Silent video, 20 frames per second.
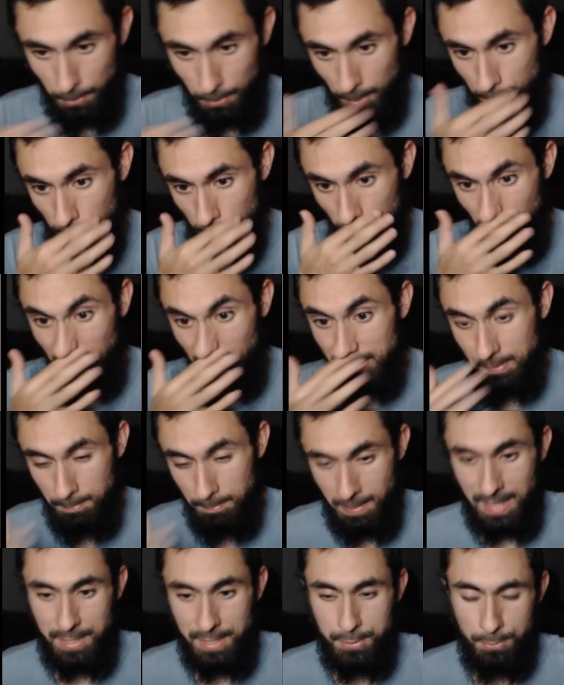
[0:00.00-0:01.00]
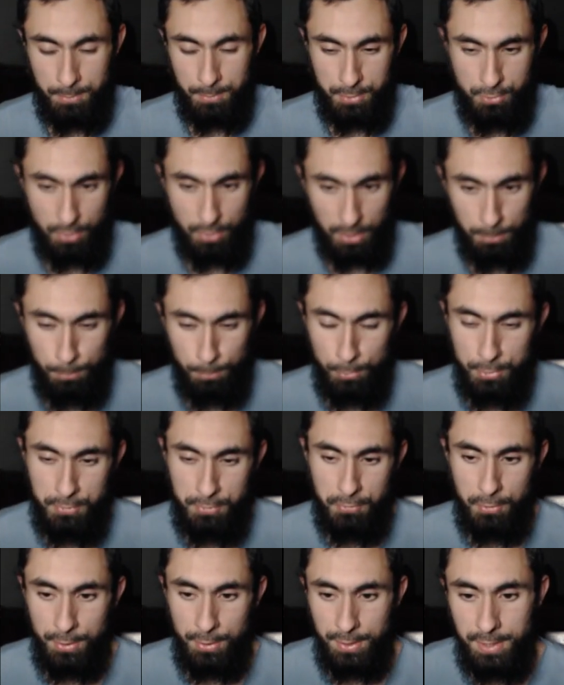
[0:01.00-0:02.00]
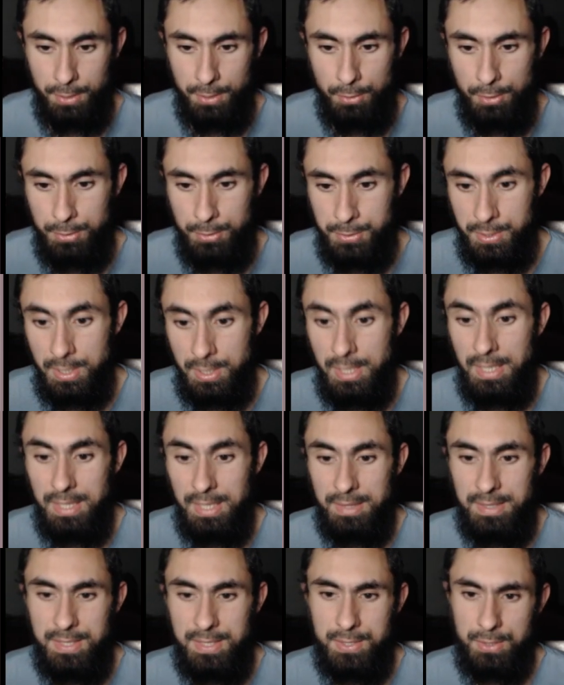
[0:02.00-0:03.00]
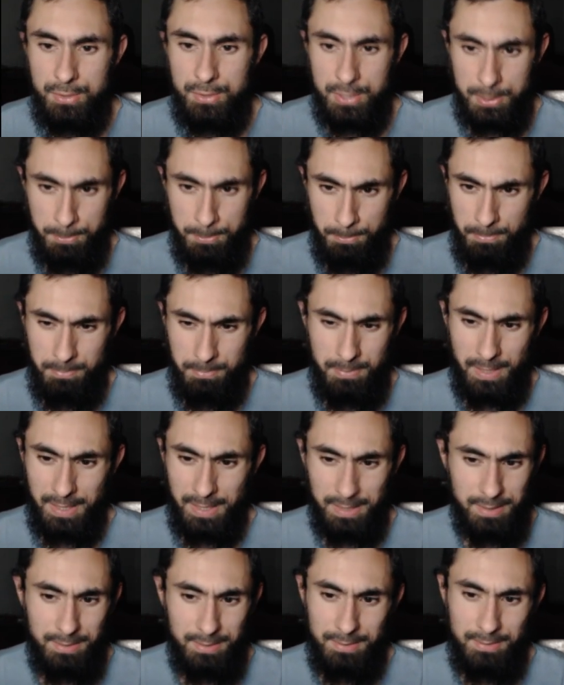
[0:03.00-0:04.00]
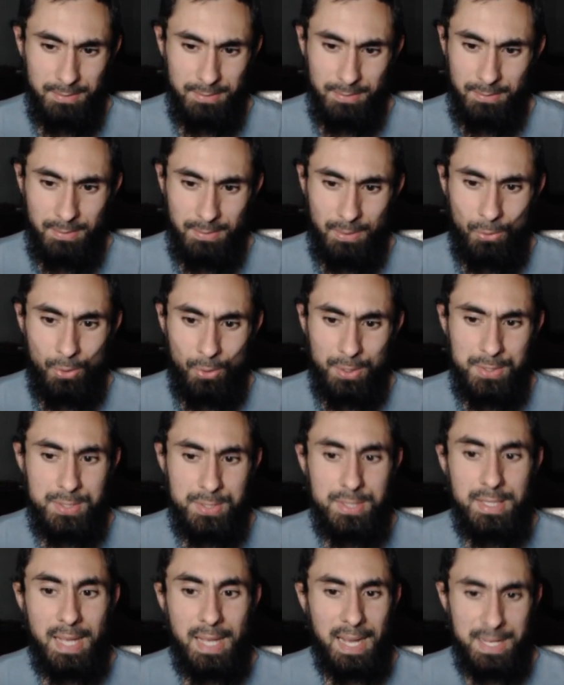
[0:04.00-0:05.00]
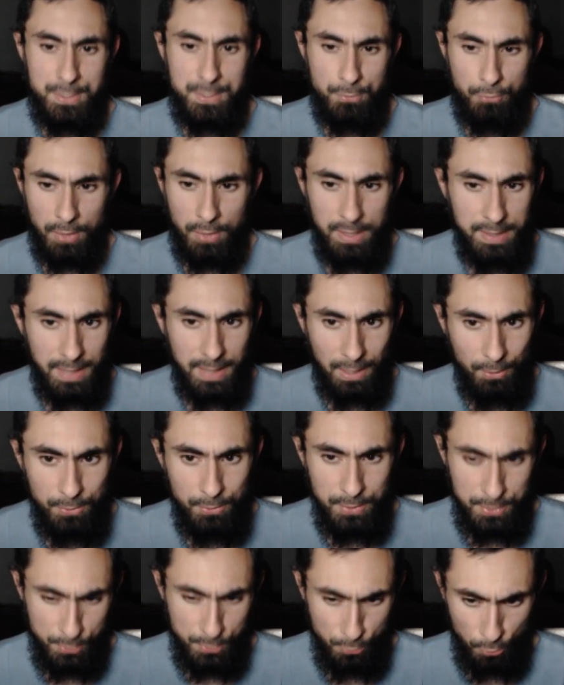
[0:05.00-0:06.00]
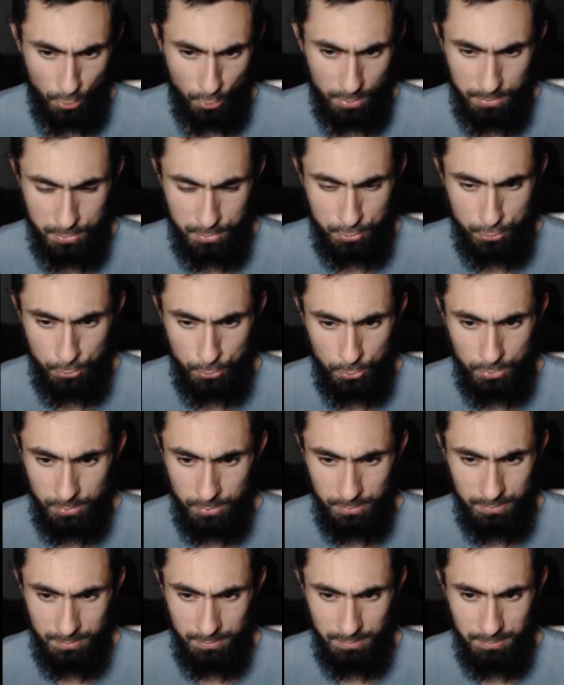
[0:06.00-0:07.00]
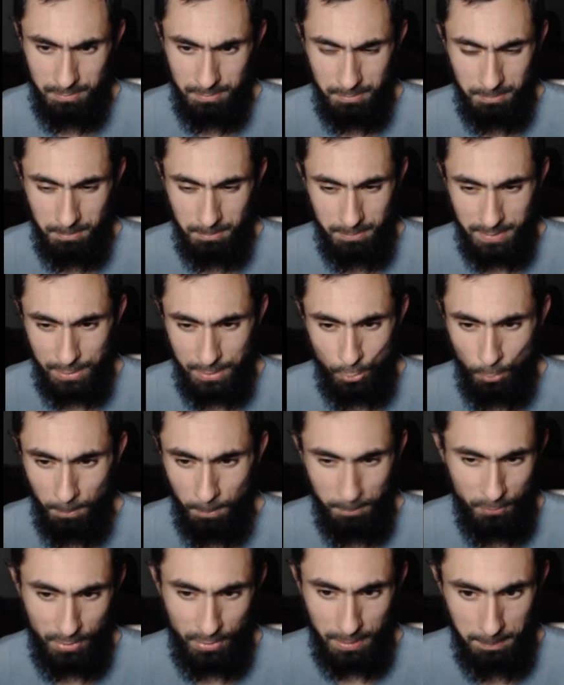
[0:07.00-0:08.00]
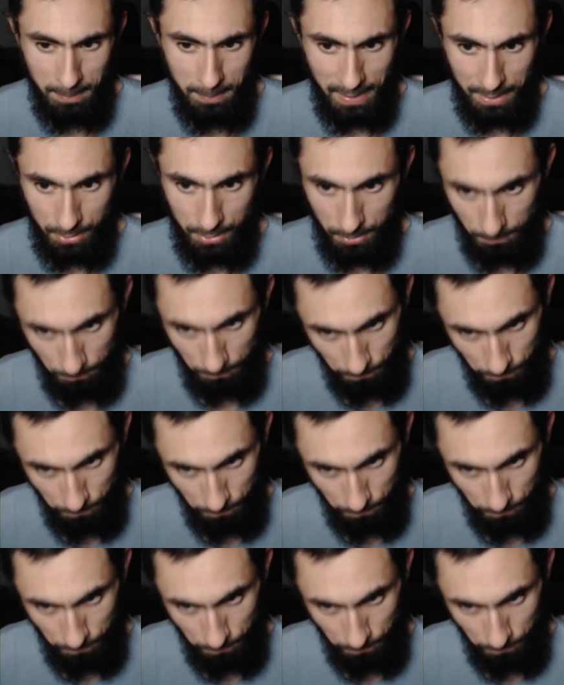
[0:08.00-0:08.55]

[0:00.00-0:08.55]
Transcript: provide the maximum strength boost for your heroes. These are just like, honestly, as of right now, these are not too, they don't really matter.